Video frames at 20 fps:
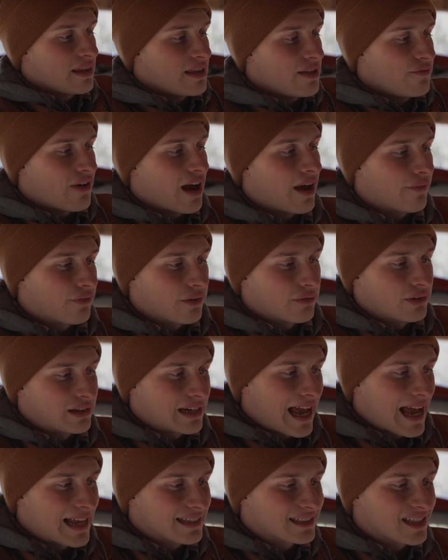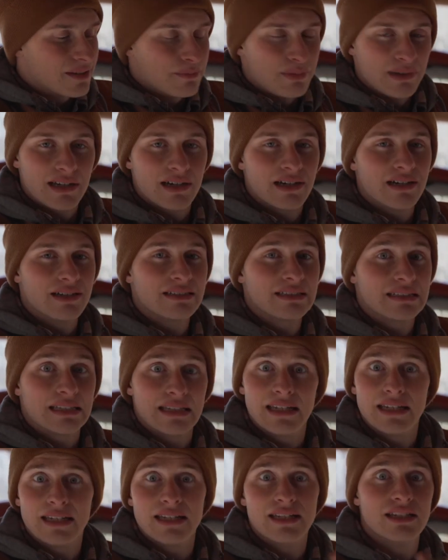the valve cover gasket, because
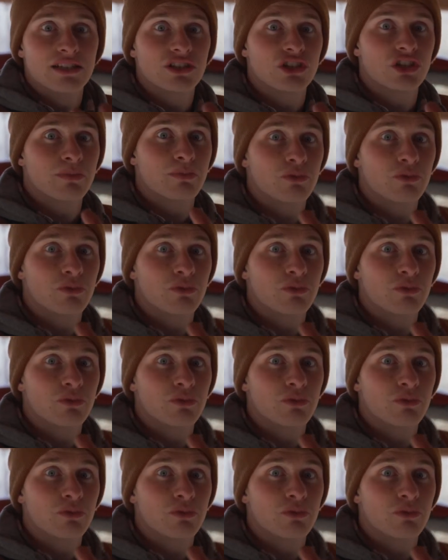it is